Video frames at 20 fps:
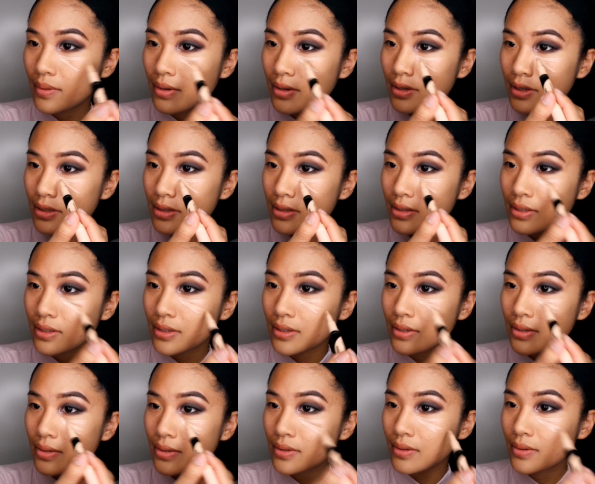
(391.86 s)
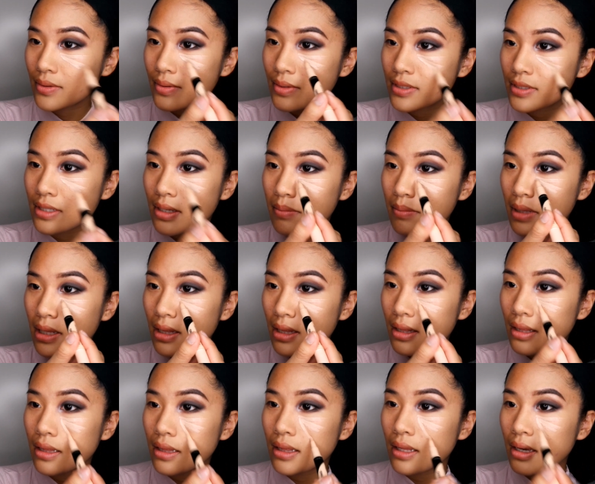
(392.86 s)
I'm gonna do some
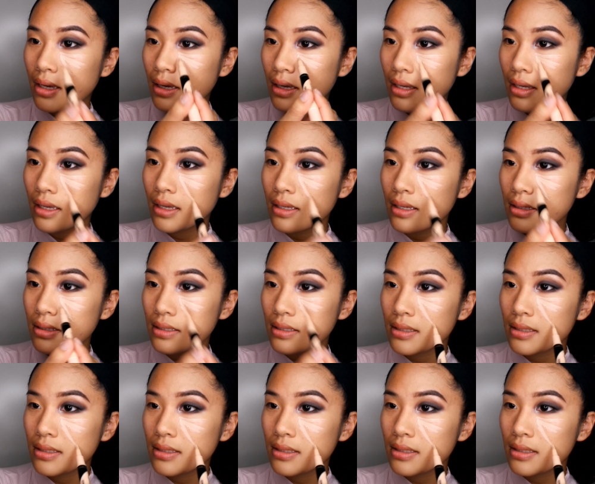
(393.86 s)
lines.